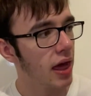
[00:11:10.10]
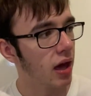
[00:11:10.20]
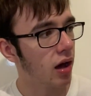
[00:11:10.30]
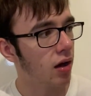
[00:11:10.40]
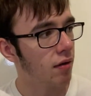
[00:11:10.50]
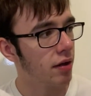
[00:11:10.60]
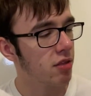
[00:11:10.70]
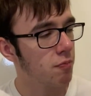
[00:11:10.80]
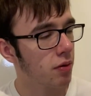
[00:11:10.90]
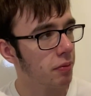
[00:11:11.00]

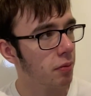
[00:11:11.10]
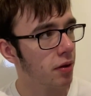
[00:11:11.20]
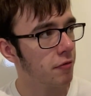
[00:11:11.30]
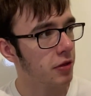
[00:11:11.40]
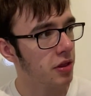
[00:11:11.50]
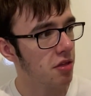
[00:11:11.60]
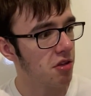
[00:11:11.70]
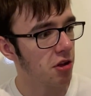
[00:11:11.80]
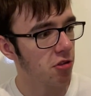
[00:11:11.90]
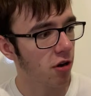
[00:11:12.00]
it's probably one of the
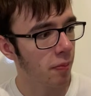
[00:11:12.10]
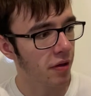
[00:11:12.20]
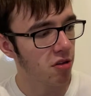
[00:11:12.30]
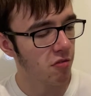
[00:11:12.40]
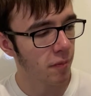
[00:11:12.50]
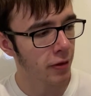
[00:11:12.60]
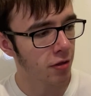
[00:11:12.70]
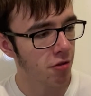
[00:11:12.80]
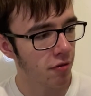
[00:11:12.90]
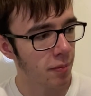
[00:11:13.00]
easier topics for me
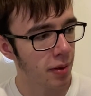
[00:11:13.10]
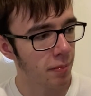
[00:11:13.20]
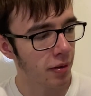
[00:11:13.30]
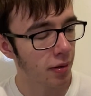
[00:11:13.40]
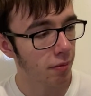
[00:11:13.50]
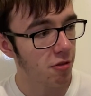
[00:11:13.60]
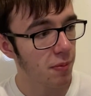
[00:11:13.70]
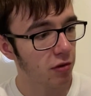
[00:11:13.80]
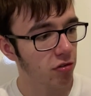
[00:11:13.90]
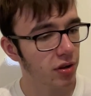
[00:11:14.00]
to remember,
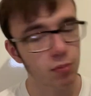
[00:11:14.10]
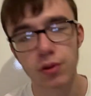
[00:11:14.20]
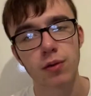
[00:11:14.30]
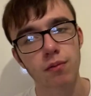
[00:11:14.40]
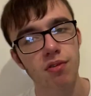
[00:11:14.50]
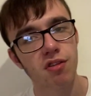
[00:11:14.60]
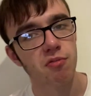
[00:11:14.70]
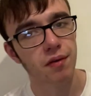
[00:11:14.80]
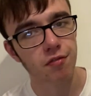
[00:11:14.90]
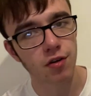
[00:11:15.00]
especially
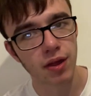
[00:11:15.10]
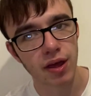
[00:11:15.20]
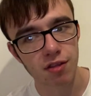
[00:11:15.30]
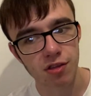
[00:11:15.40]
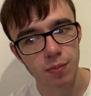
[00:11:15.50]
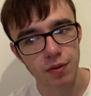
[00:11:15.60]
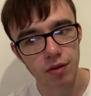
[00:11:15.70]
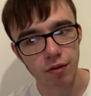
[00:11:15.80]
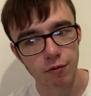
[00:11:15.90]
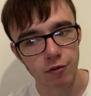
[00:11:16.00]
since we've done
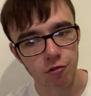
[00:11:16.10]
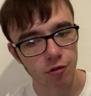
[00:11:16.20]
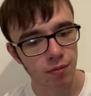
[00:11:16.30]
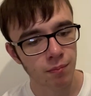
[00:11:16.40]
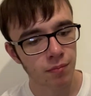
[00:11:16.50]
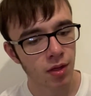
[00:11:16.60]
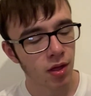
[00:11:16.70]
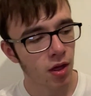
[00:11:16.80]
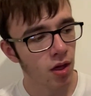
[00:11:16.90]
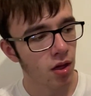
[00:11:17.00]
ATP revision.
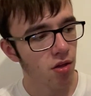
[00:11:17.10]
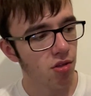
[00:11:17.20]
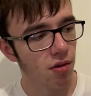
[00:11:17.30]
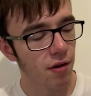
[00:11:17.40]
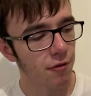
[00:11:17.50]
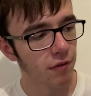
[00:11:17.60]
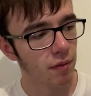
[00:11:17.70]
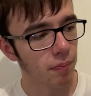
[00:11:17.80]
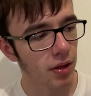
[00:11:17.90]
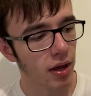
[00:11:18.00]
So I think
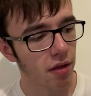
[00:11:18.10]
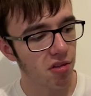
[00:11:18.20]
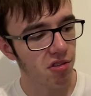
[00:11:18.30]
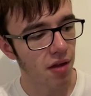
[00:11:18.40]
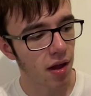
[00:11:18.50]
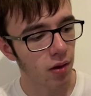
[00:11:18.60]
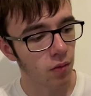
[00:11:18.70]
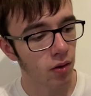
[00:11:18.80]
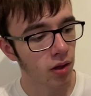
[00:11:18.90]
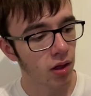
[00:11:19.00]
the plan is
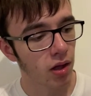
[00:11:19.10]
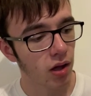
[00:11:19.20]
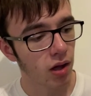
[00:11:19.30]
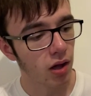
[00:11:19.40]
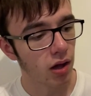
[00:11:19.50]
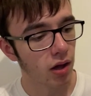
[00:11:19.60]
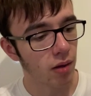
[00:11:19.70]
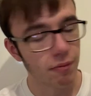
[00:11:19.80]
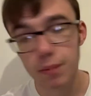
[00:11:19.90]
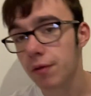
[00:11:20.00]
now,
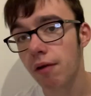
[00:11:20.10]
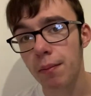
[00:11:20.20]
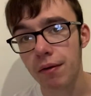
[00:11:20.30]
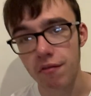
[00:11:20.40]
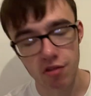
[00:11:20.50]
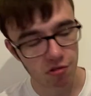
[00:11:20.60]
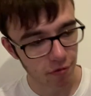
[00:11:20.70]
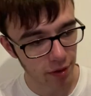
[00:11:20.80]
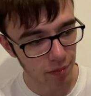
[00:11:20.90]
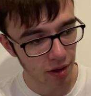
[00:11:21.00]
I'll probably wrap up this
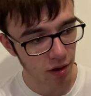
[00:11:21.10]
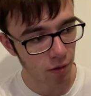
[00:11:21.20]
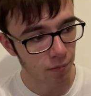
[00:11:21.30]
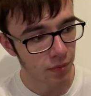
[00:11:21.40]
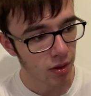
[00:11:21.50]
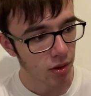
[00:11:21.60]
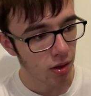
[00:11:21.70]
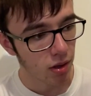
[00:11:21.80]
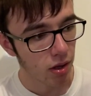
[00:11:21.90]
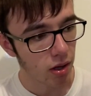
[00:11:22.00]
stream now,
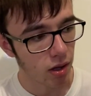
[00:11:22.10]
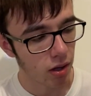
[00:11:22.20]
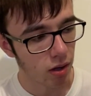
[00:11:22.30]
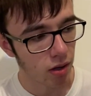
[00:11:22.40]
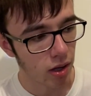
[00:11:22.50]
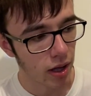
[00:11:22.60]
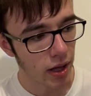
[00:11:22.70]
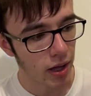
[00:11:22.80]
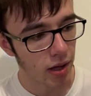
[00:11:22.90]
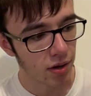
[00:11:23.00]

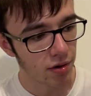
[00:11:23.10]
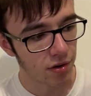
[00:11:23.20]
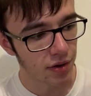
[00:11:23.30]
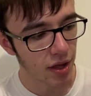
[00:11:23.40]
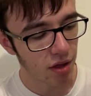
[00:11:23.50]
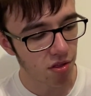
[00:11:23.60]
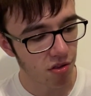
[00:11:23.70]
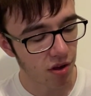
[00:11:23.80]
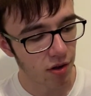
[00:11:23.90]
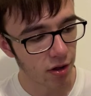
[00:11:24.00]
and next
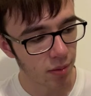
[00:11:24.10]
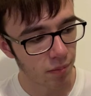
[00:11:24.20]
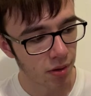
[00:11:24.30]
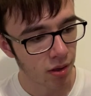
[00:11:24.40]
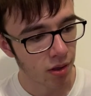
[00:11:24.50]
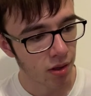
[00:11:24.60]
time